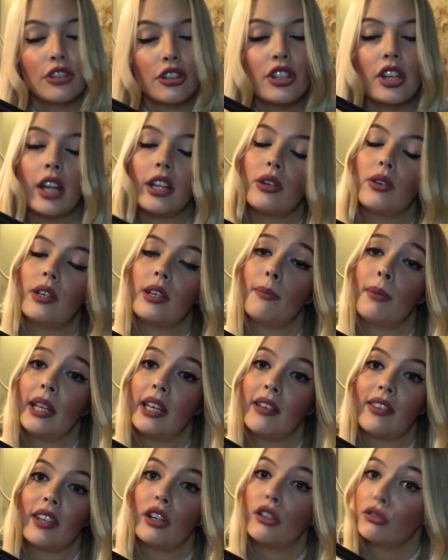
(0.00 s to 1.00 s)
genuinely
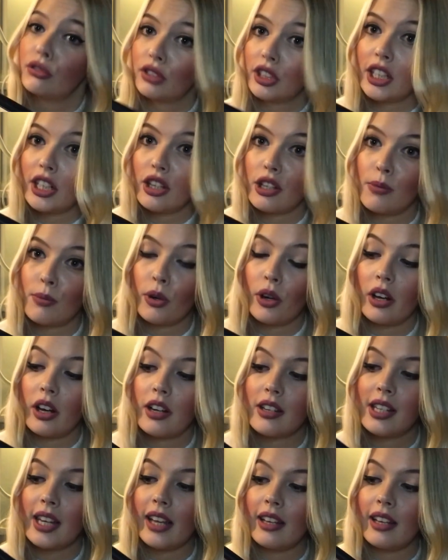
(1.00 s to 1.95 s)
believe they're a really good product,